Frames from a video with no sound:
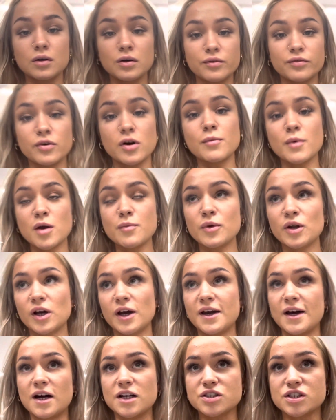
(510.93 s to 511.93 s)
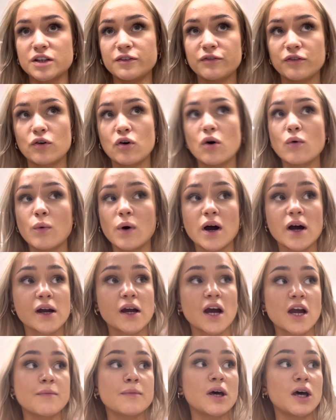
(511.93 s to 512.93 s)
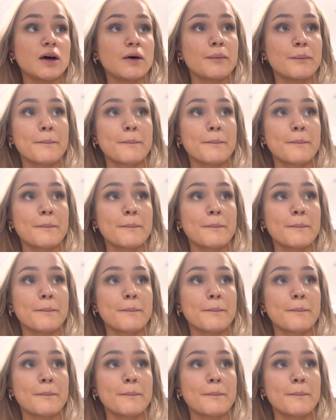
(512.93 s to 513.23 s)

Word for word: For a moment, I actually forgot why I came here.